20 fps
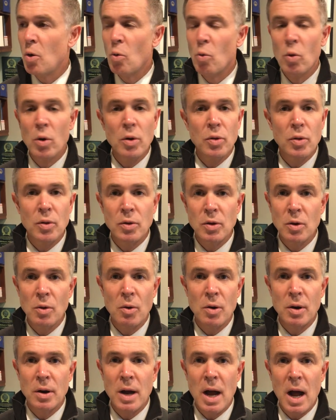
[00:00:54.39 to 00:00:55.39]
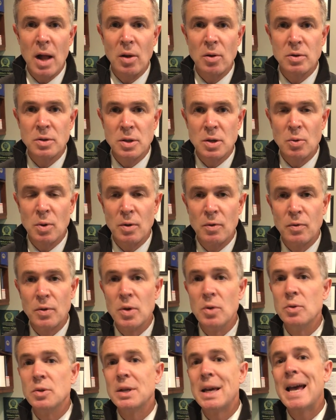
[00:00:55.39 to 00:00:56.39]
worth the $200 to
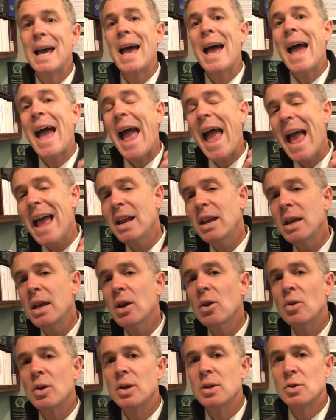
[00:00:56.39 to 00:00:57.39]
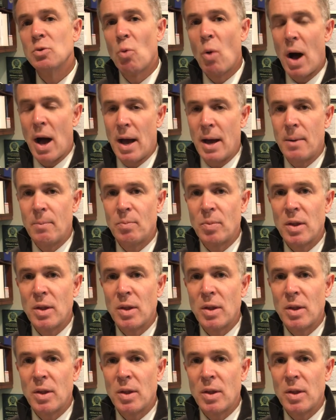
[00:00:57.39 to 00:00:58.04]
refuse. And here is why.